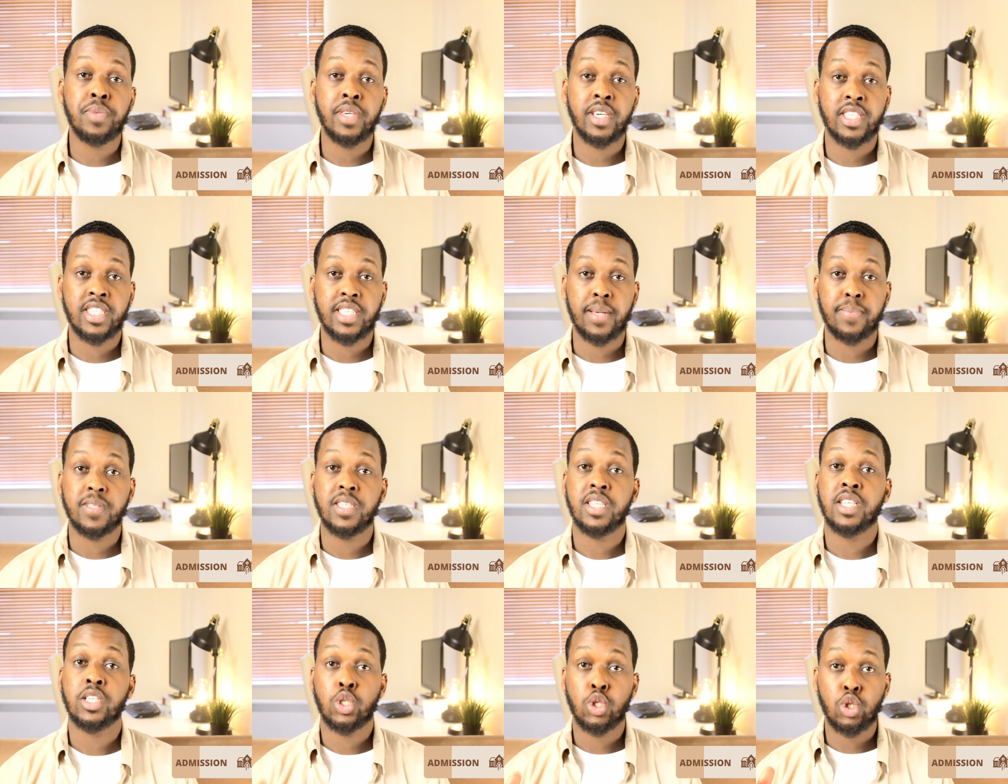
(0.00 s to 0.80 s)
be
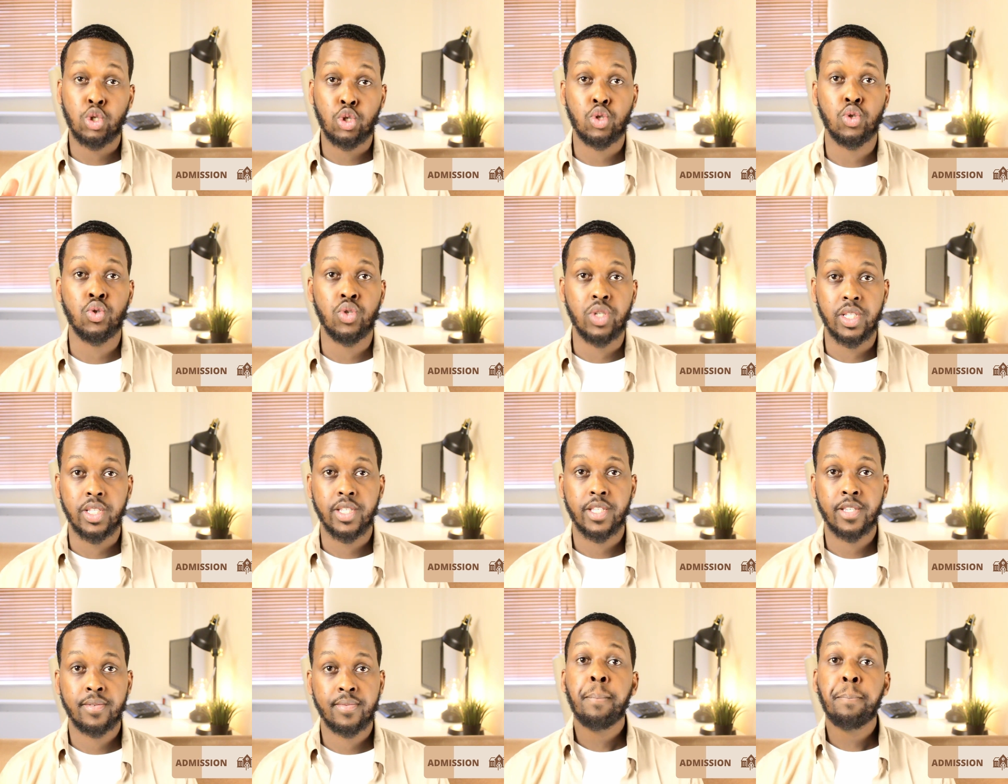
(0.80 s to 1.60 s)
accepted as a
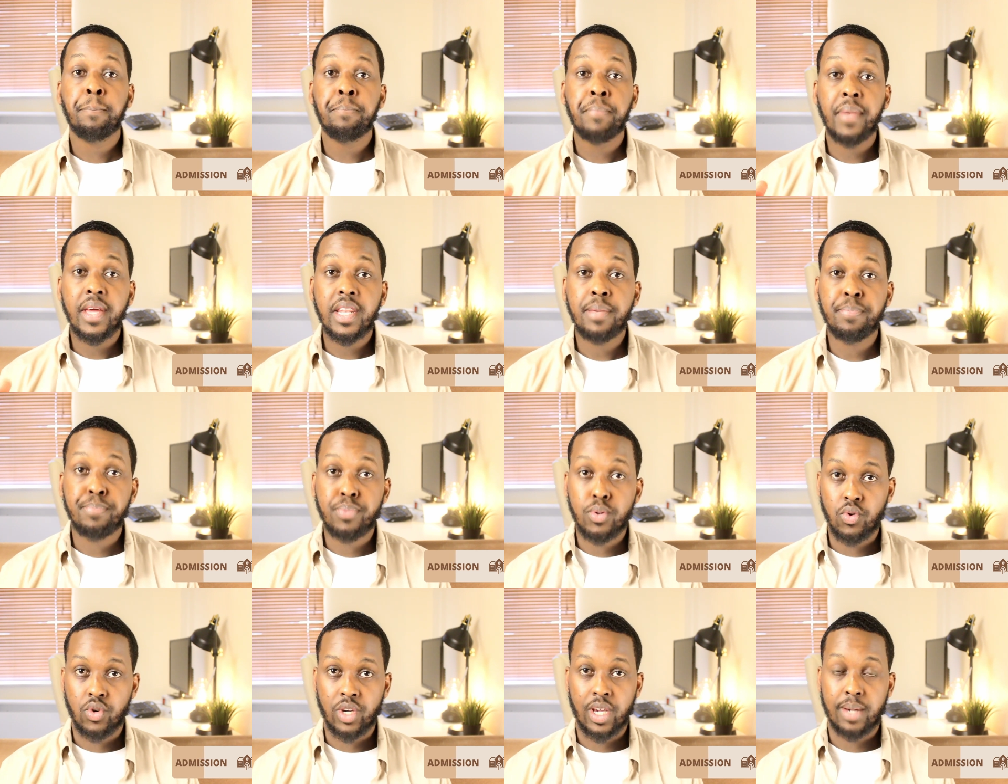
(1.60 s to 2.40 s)
student. Many
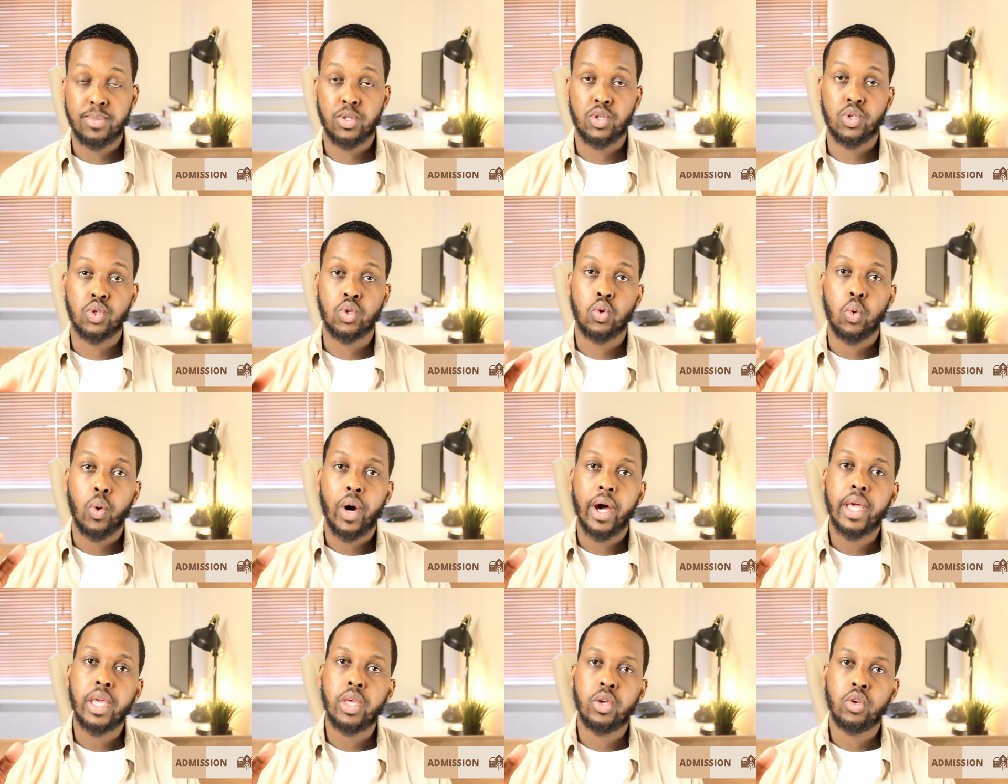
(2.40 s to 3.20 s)
bootcamps
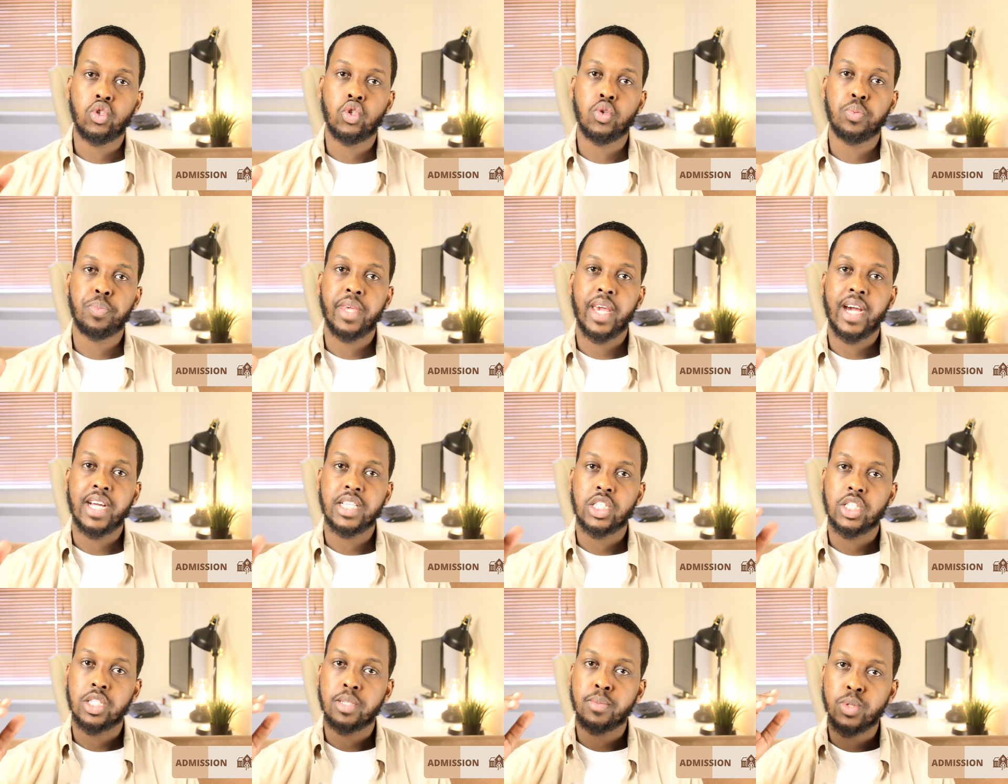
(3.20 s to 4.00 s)
require you to be
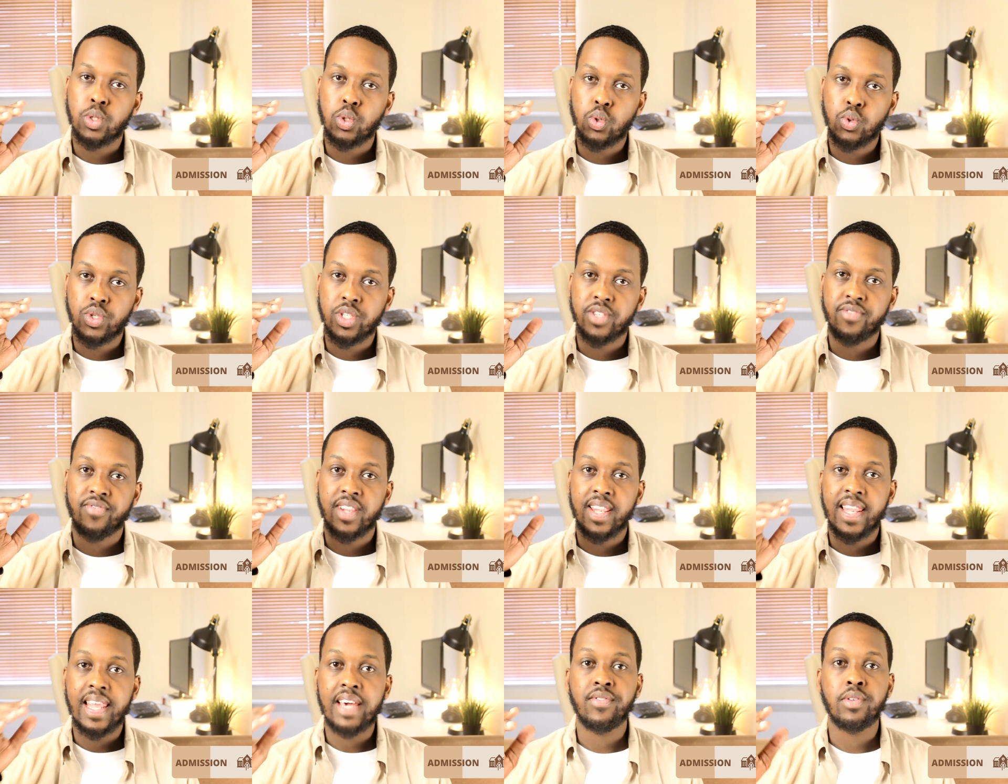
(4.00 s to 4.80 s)
at some sort of
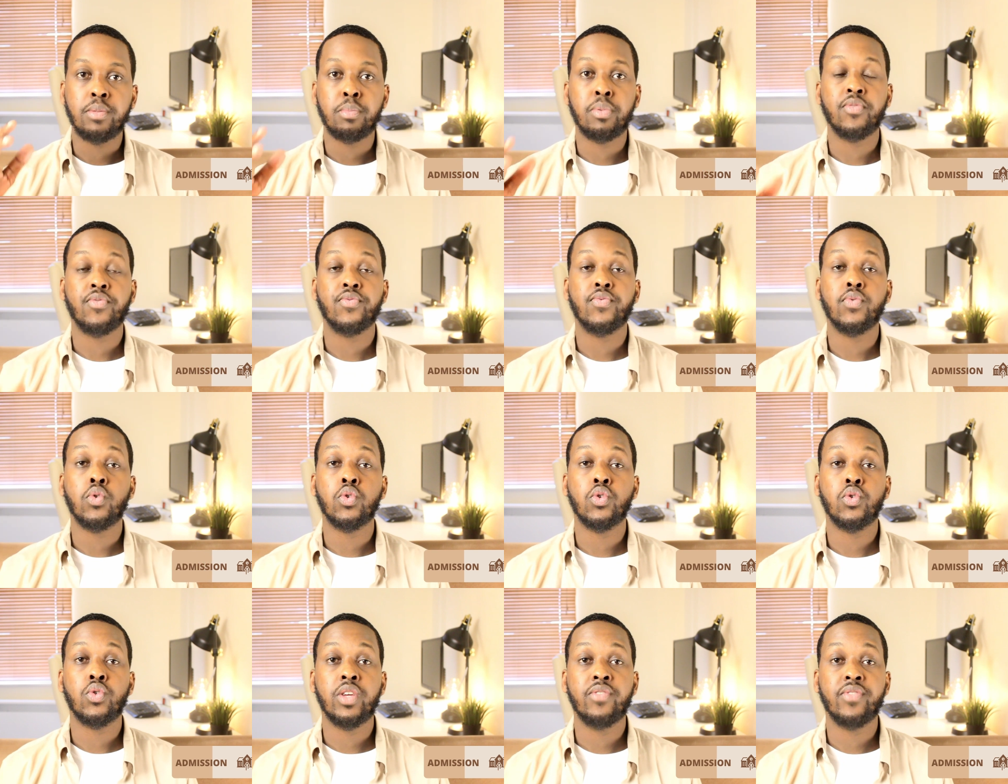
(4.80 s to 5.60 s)
level
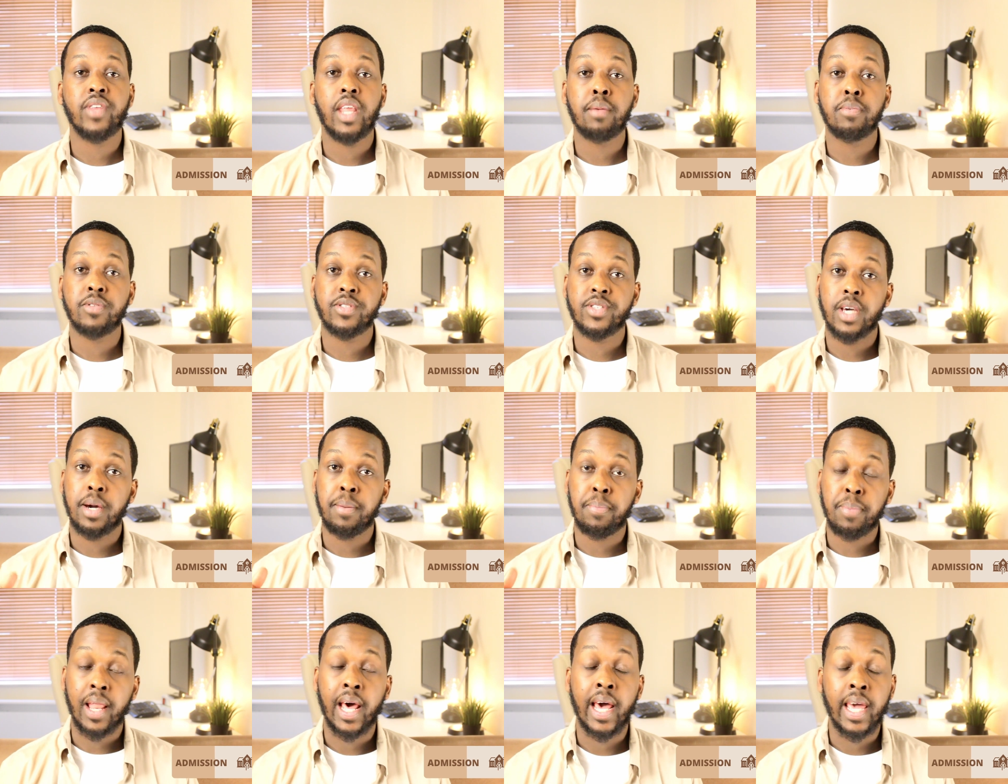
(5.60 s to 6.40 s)
before you're even able to
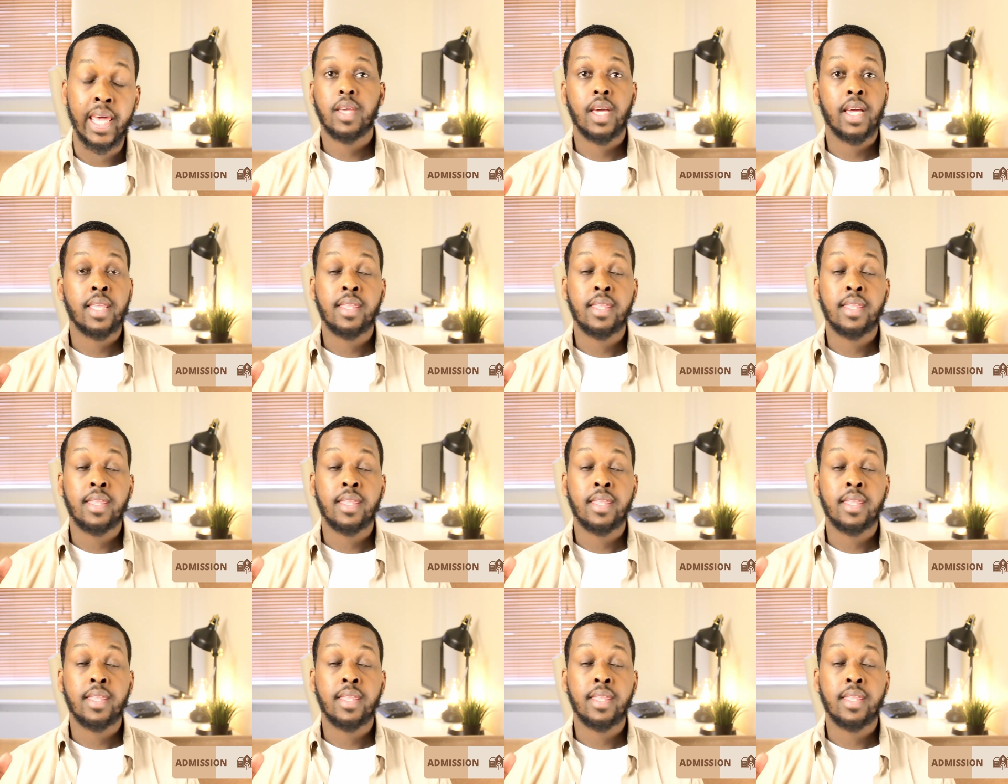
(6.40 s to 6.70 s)
apply.